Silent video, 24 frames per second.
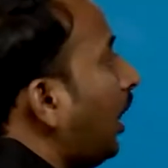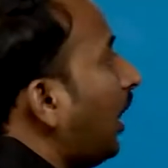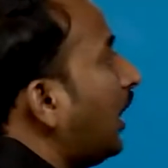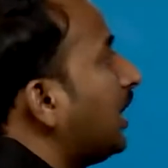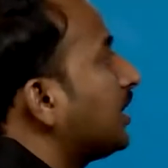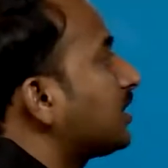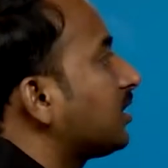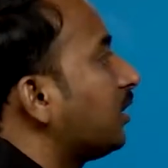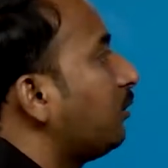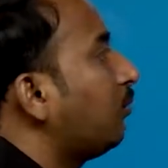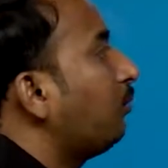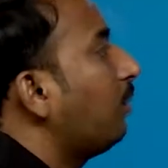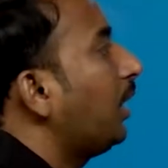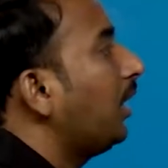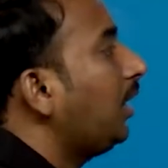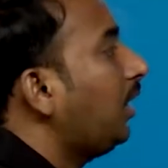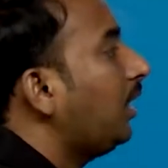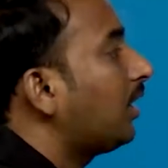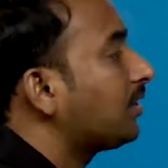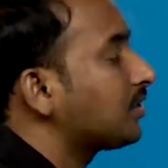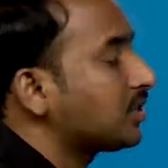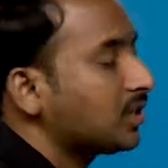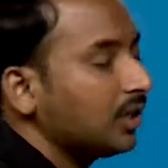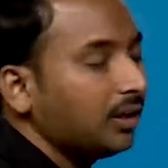Heisenberg
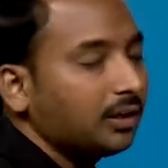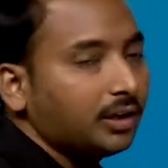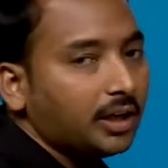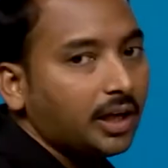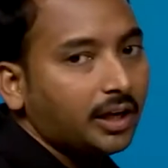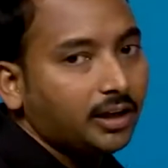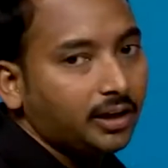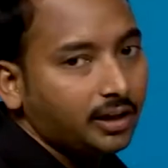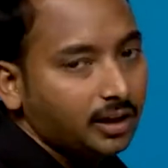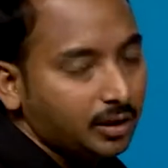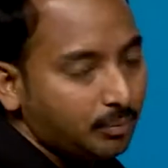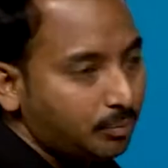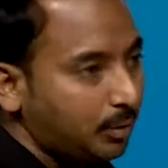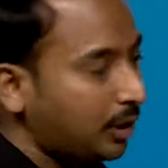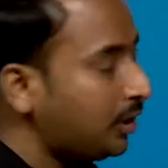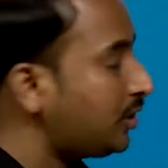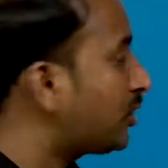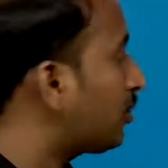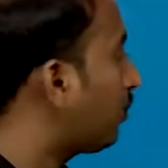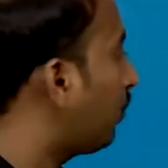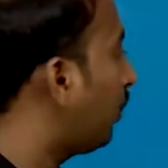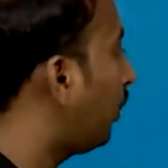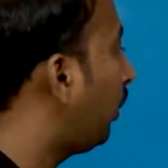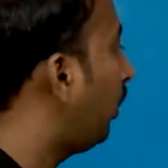uncertainty
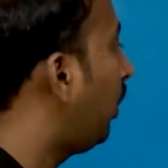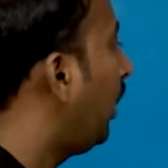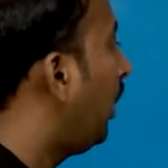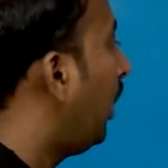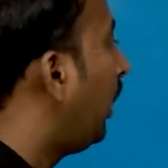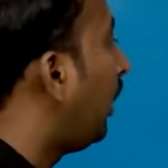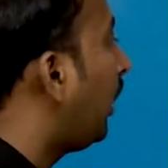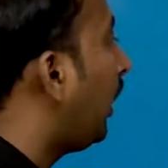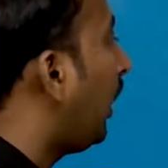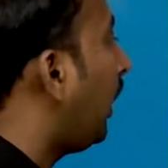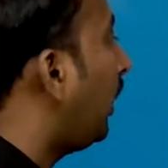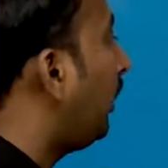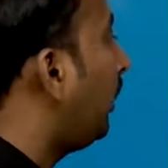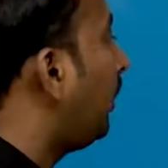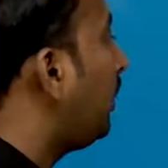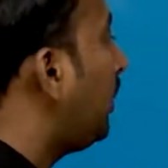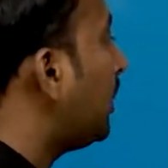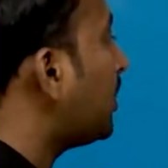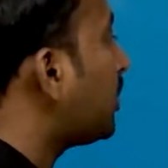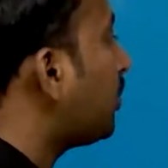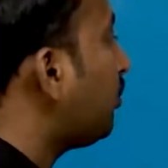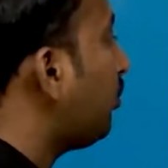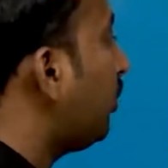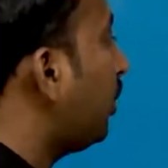principle. And
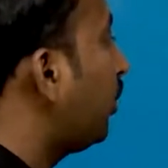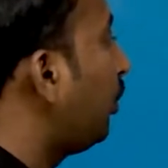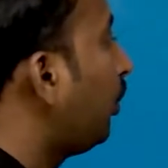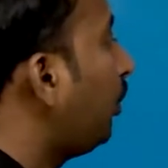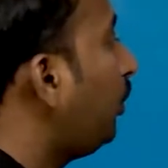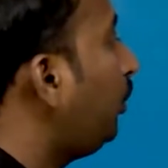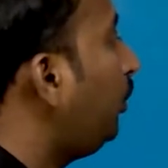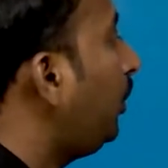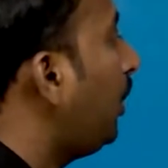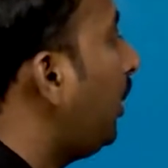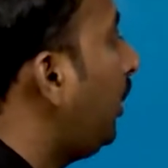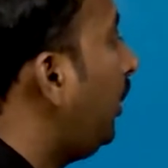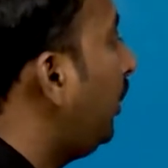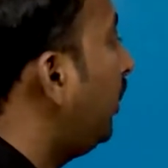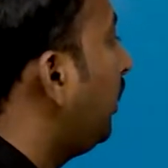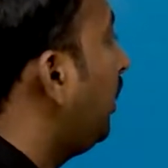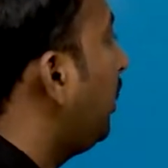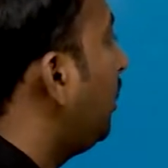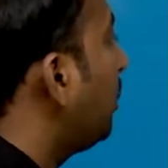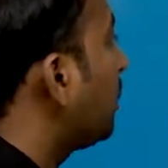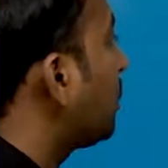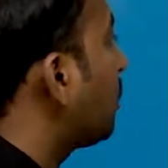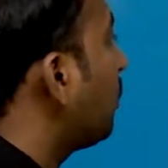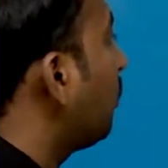next we go to the
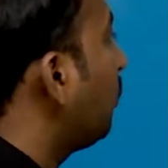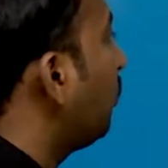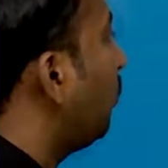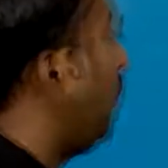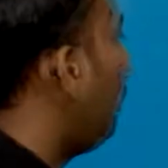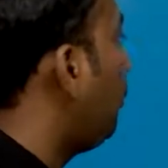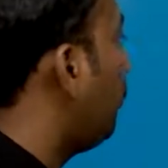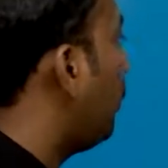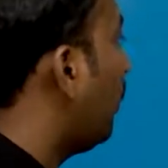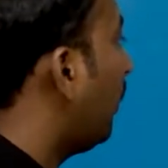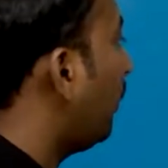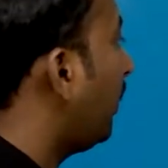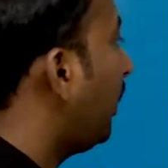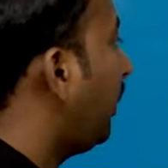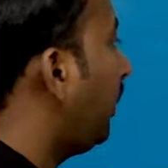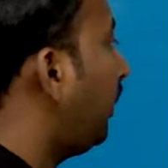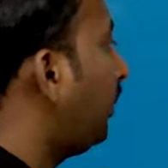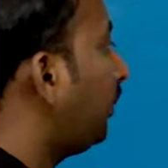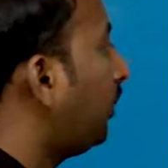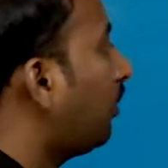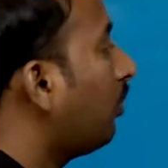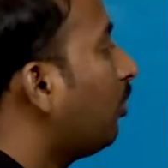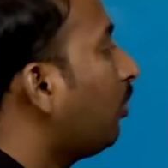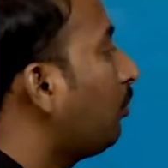important
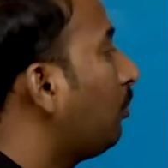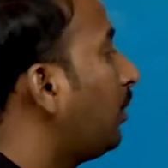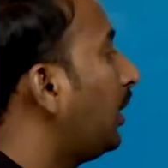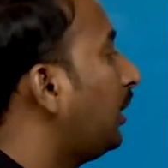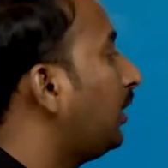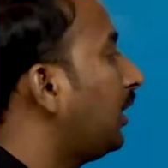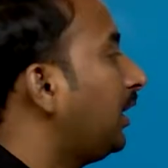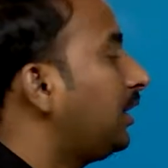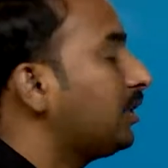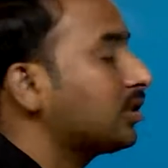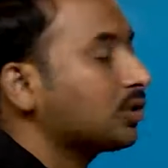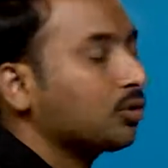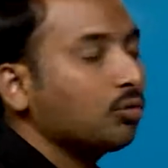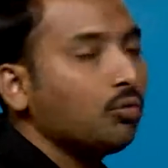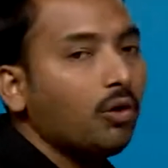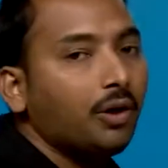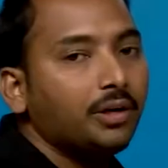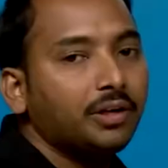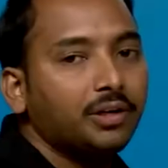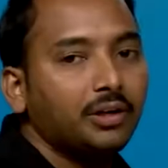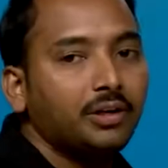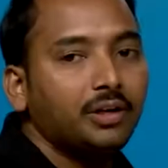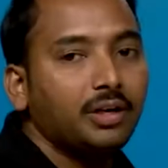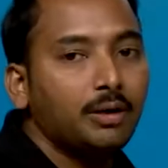topic is
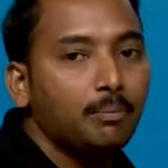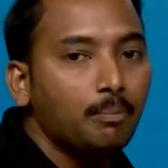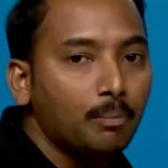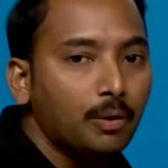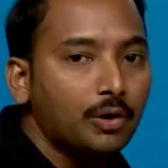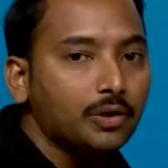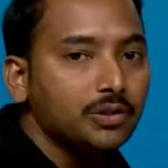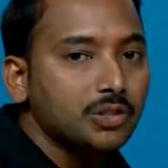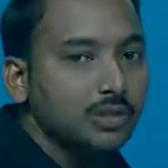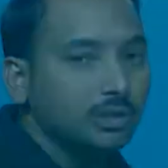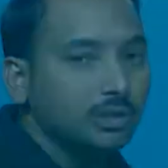quantum numbers.